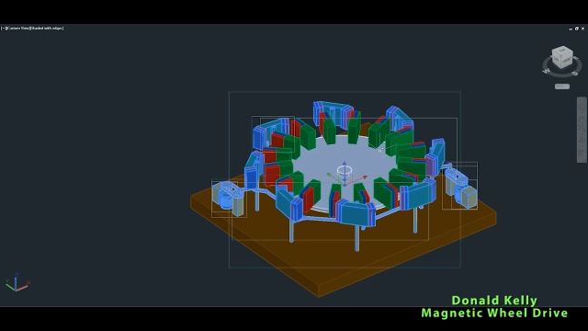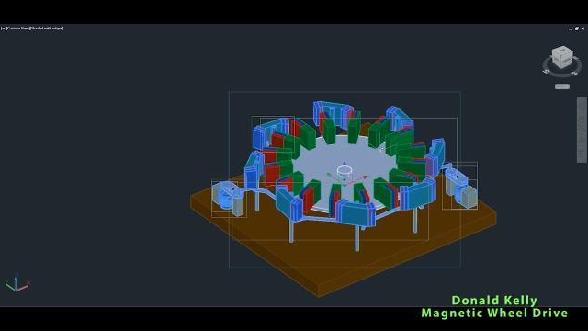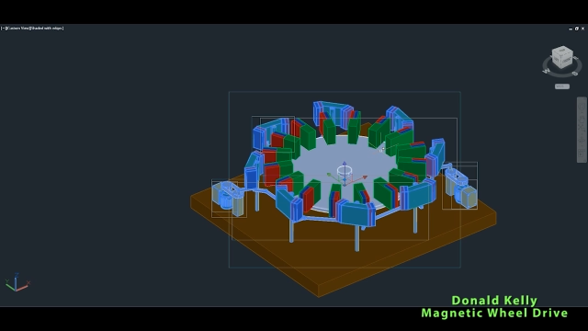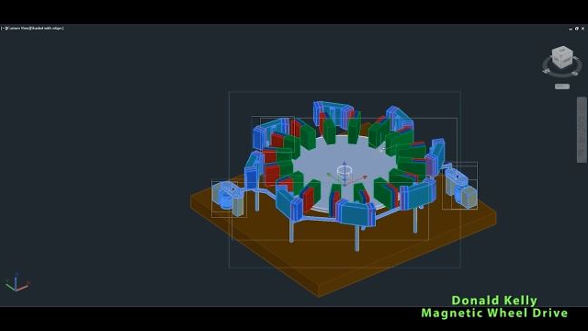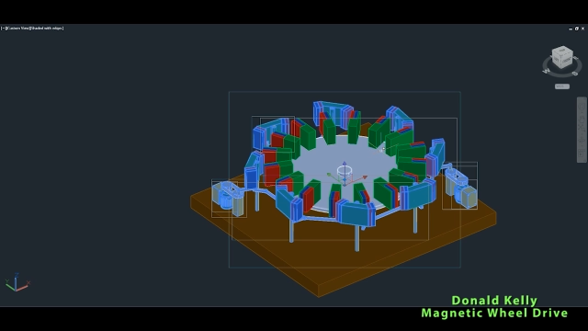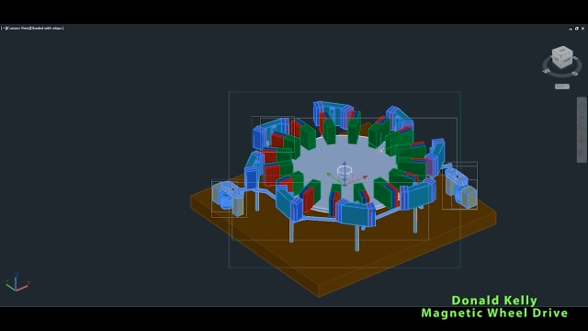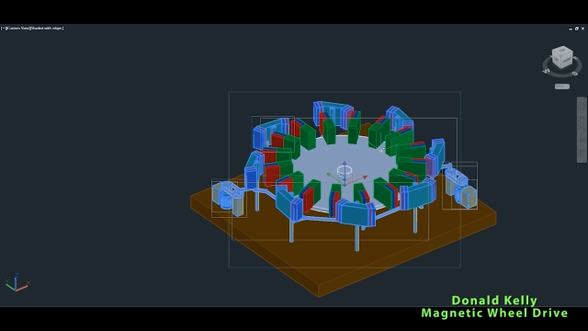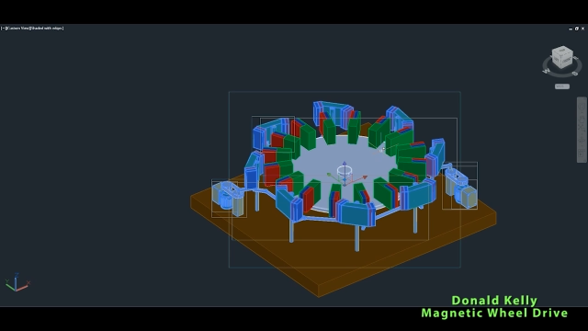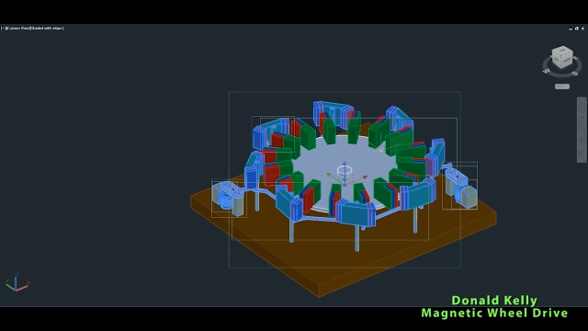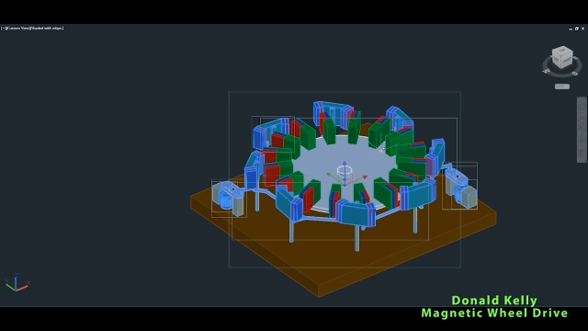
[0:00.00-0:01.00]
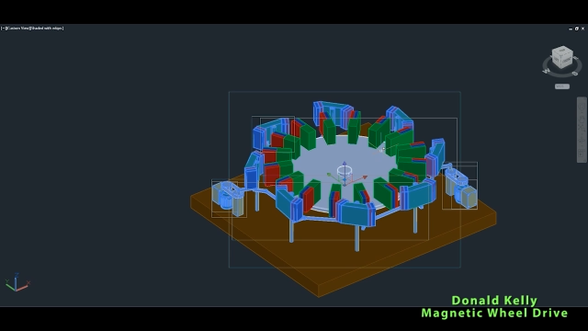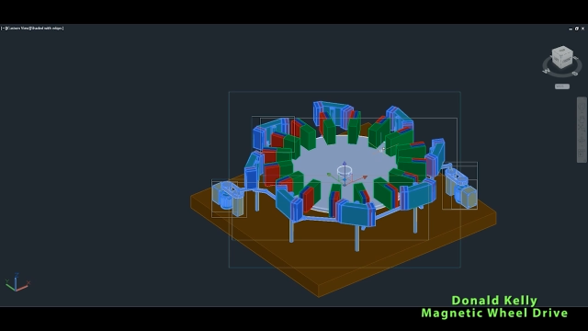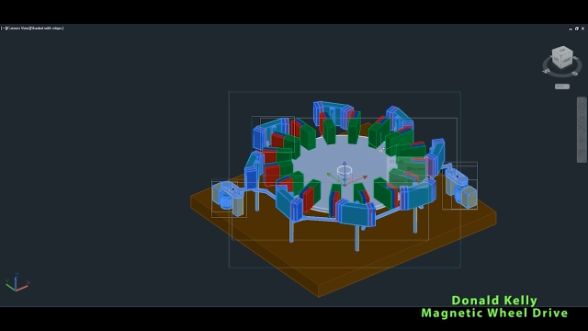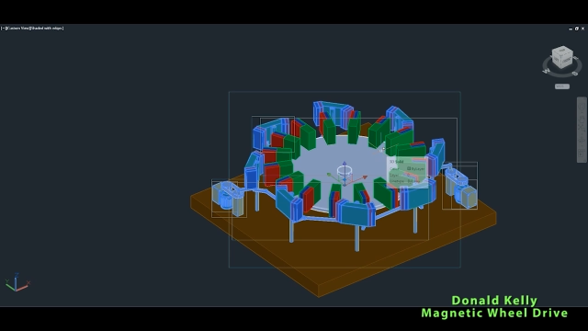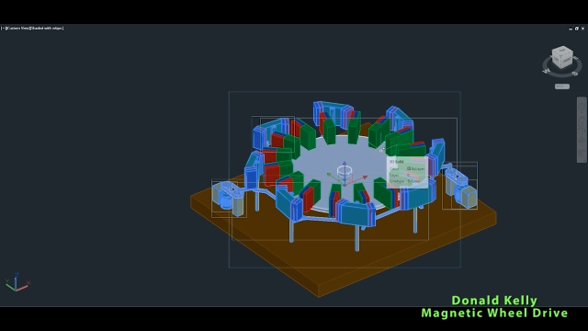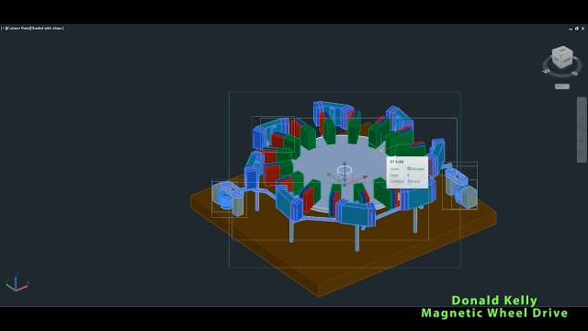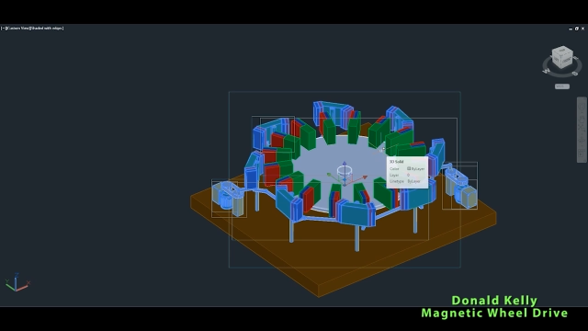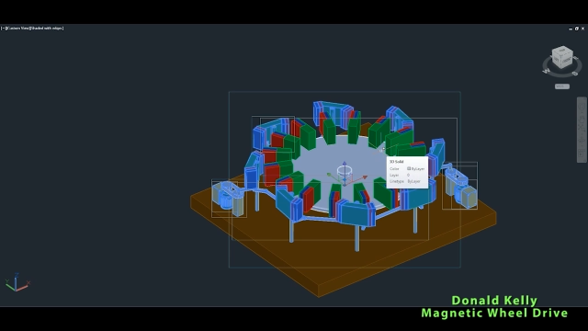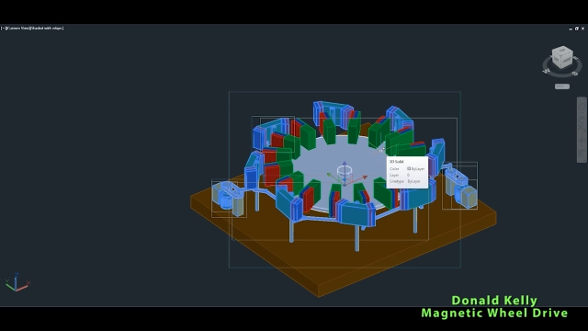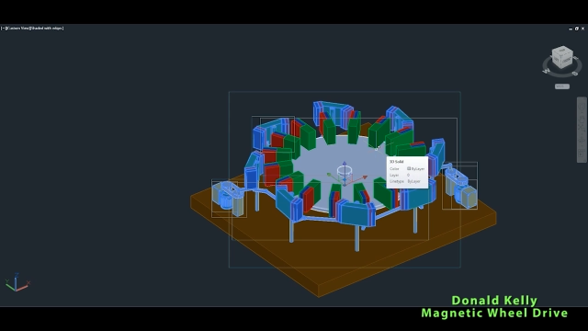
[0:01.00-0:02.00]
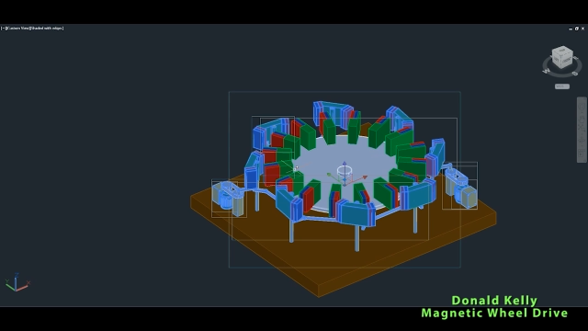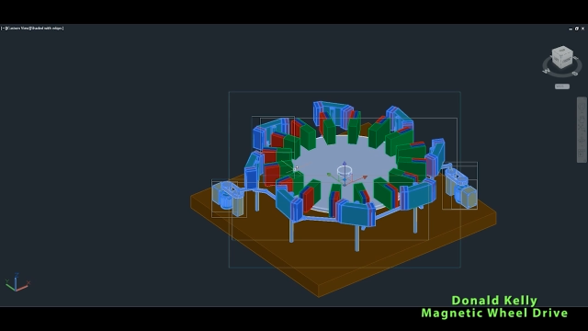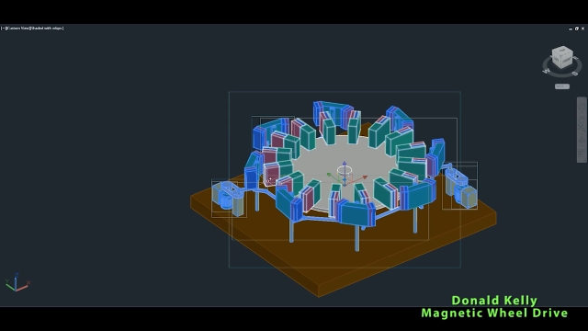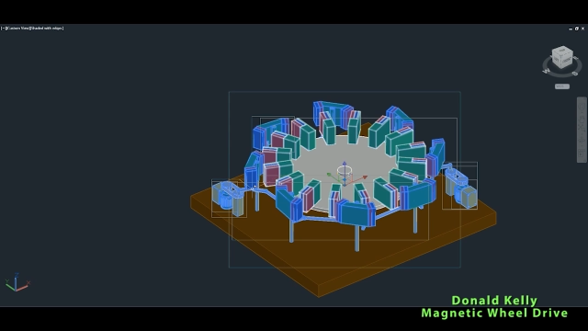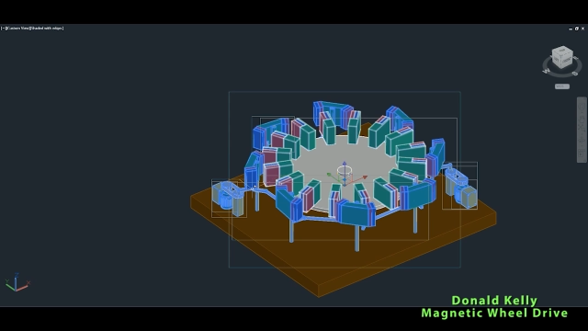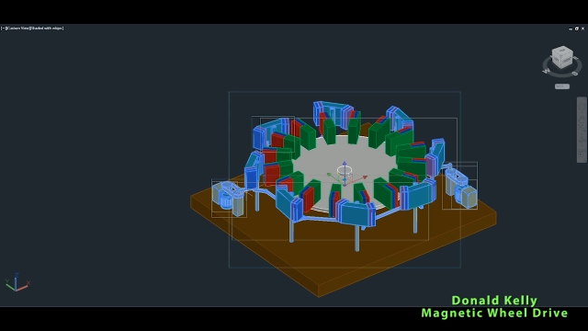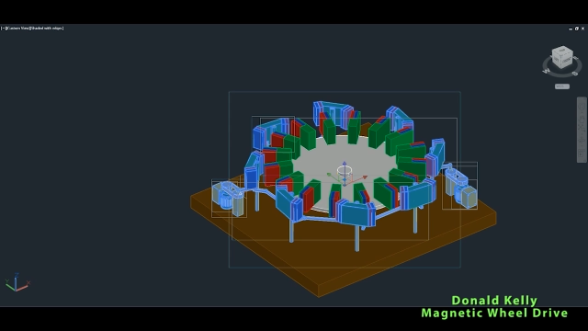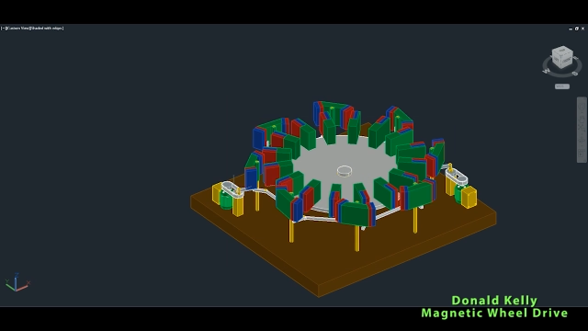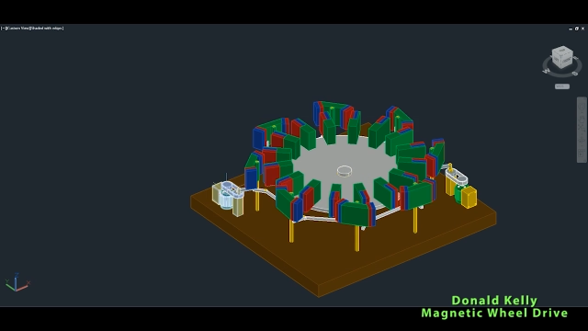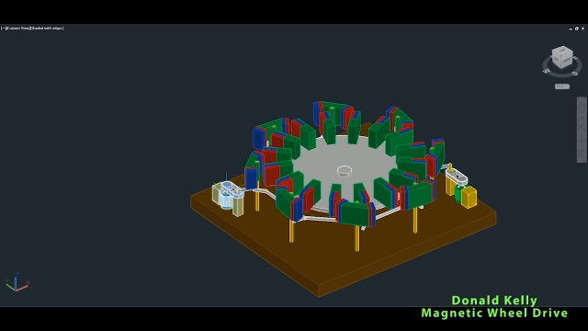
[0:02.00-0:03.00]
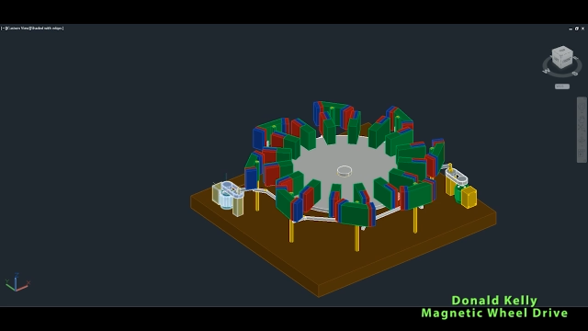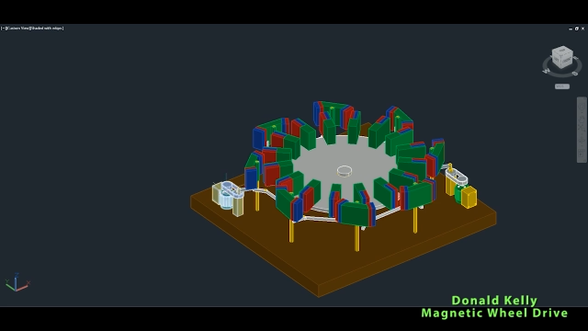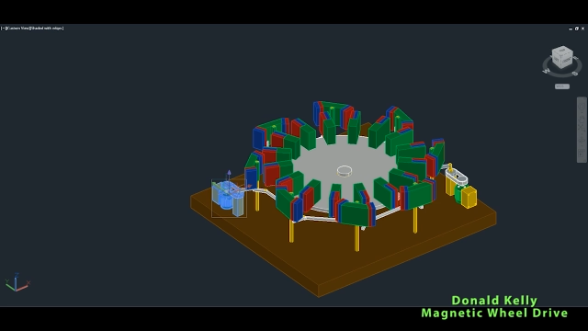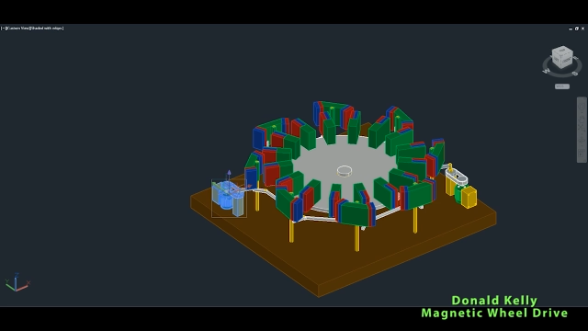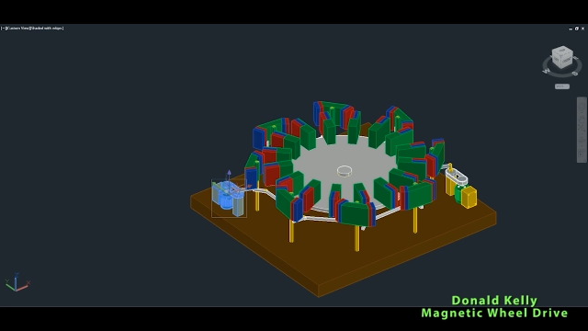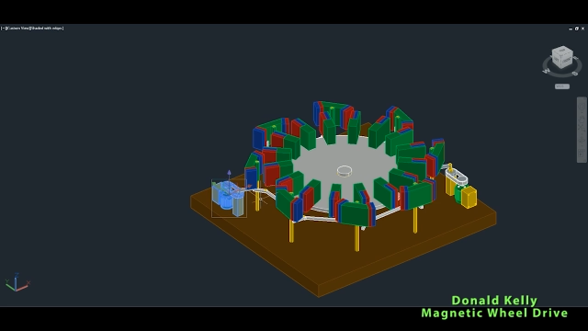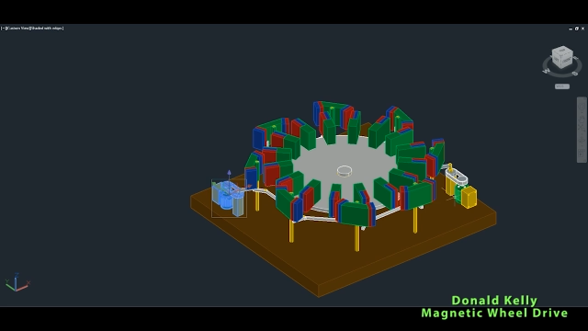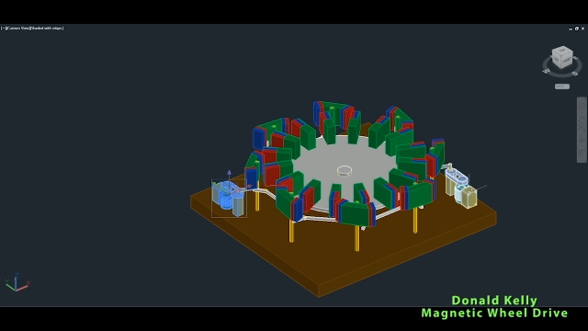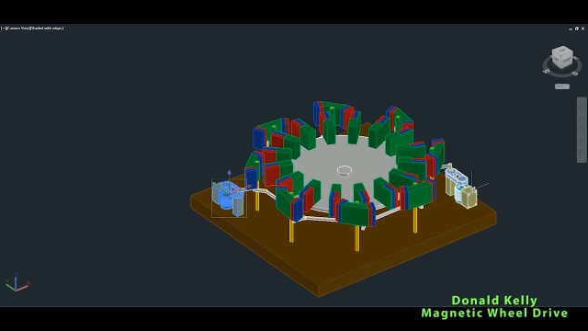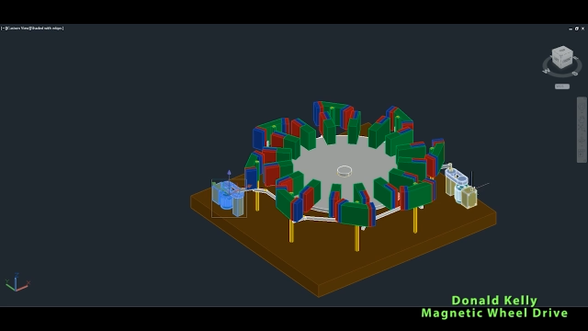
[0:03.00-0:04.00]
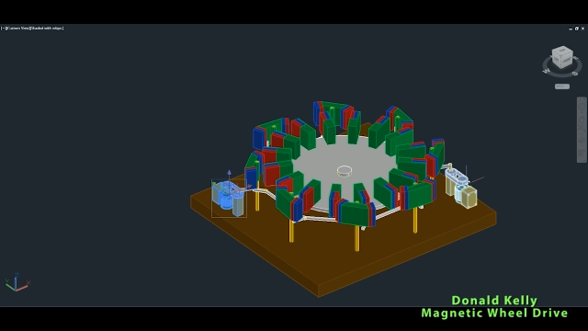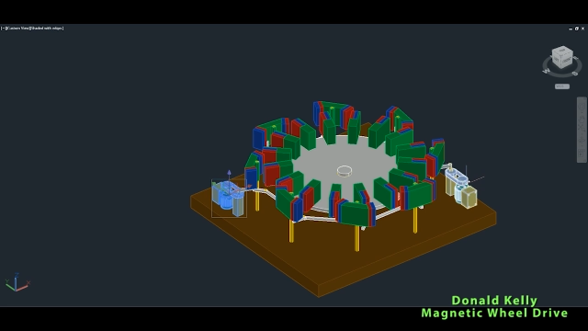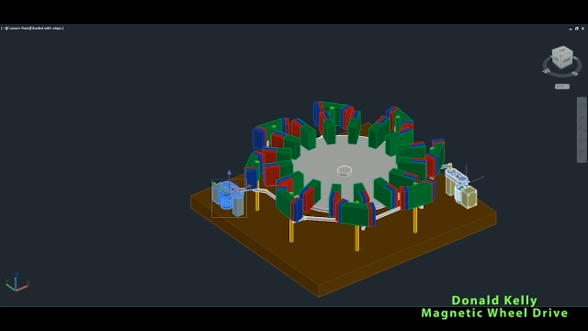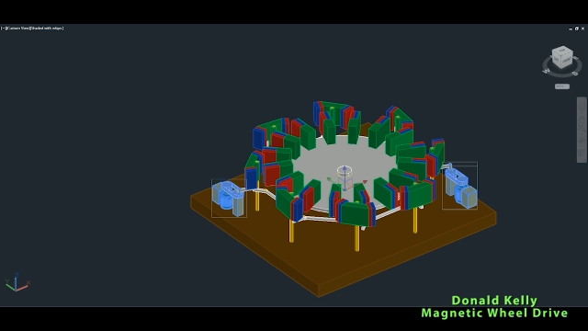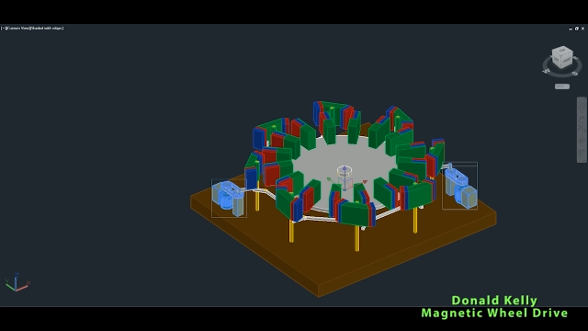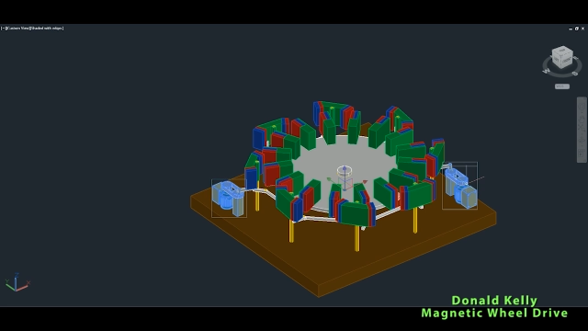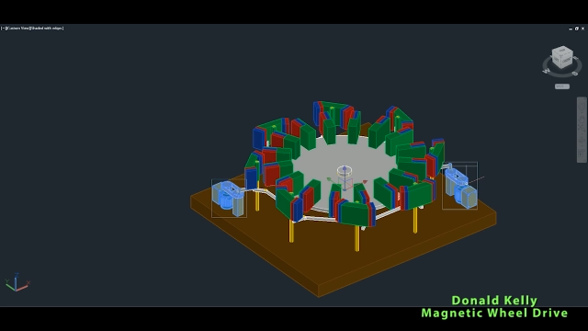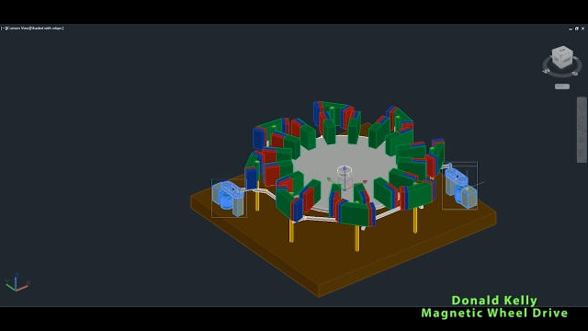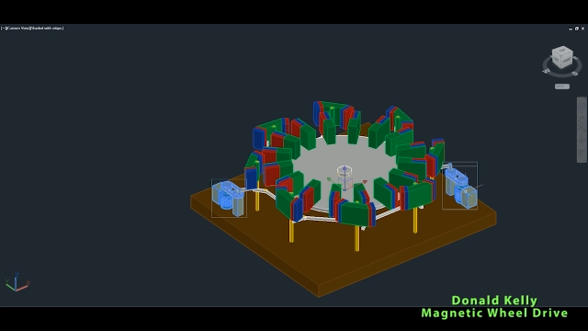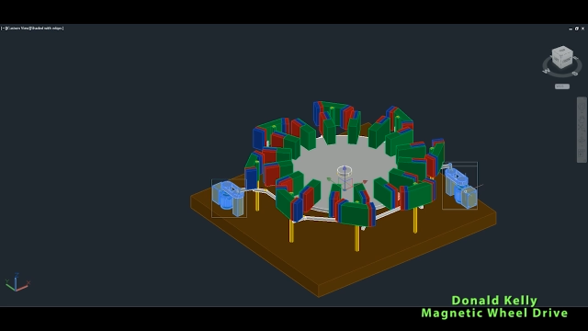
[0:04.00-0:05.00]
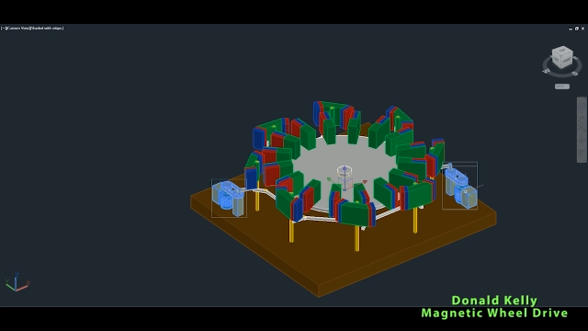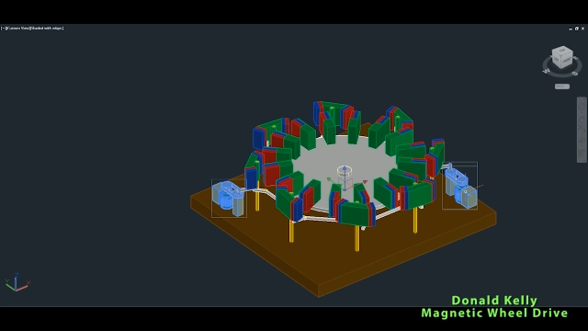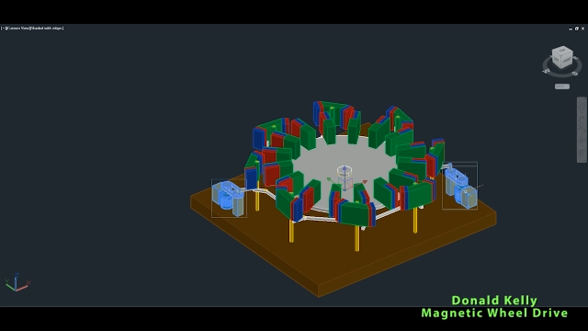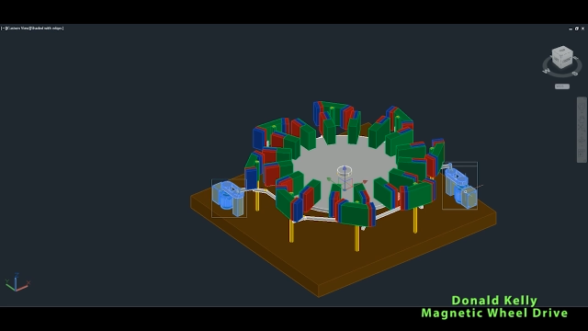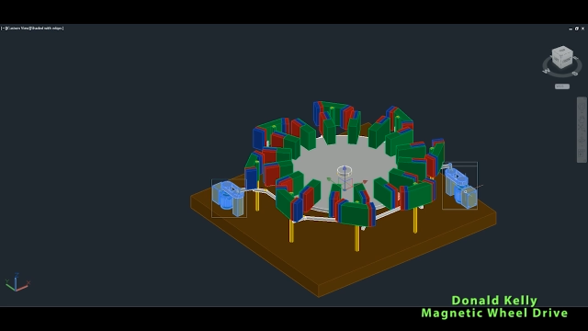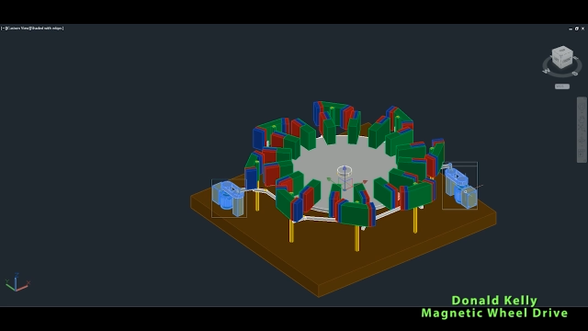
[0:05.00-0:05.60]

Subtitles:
Nobody's mouth can be seen.